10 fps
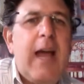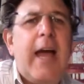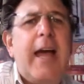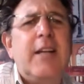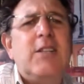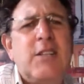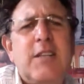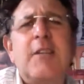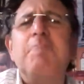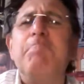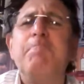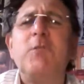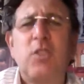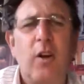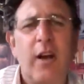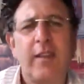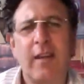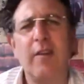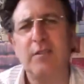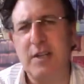And she said, she started out the
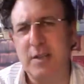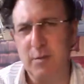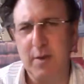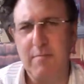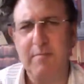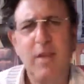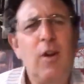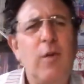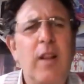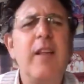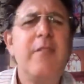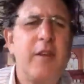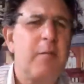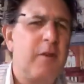conversation with, you know, I lived there